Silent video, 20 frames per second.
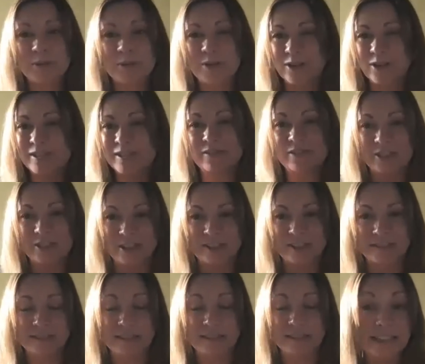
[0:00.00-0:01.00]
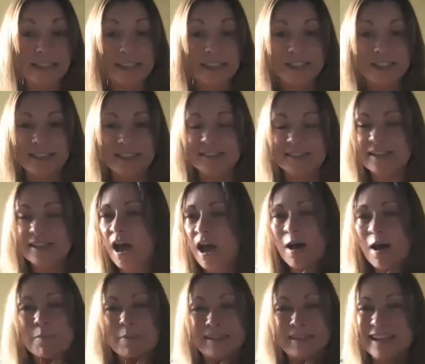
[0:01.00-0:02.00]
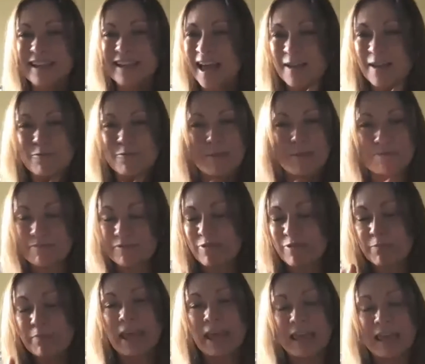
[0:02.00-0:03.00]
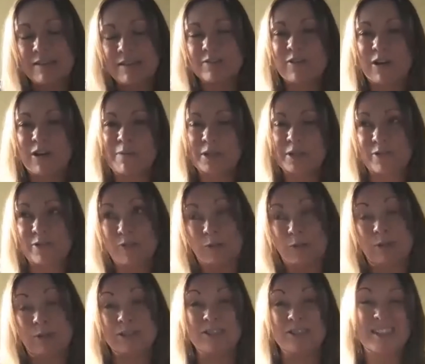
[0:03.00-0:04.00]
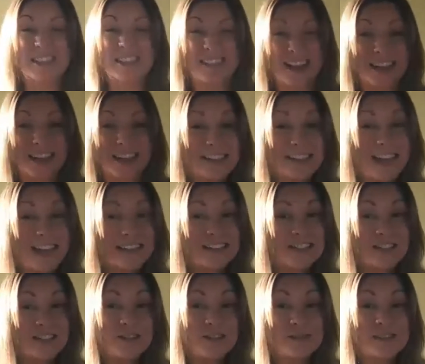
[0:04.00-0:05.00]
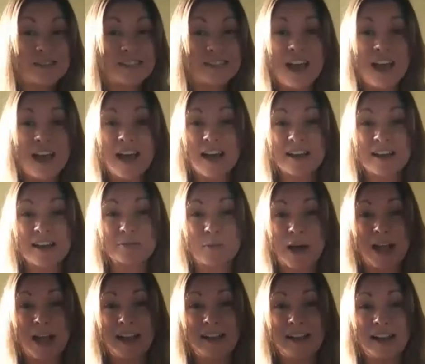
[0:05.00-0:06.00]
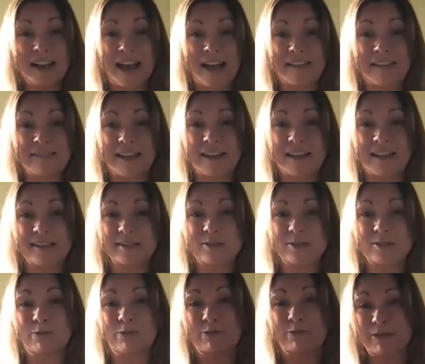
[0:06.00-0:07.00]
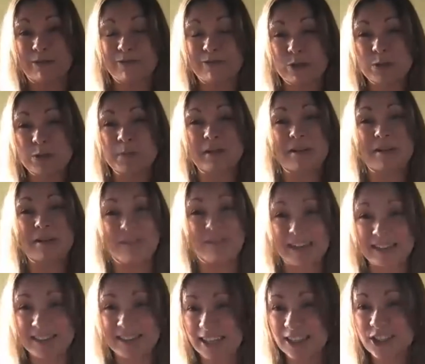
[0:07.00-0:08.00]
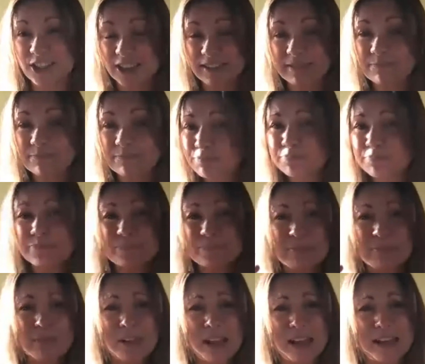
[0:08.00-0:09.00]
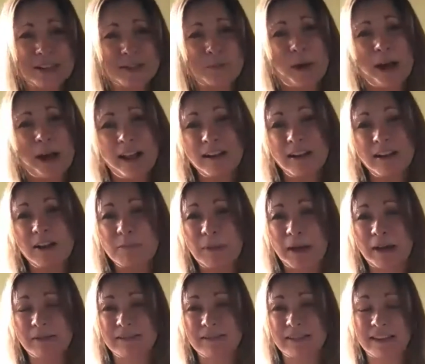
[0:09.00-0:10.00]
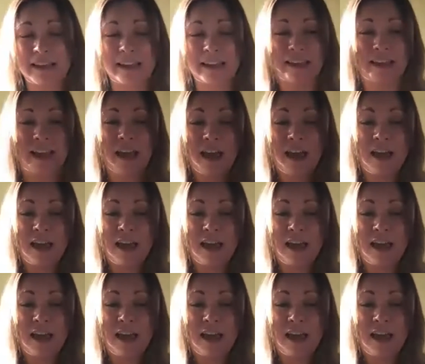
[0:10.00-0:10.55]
because of certain conditions, but for me, it's very much the focus on societal attitudes as well, and that sort of reinforcement and validation as well about the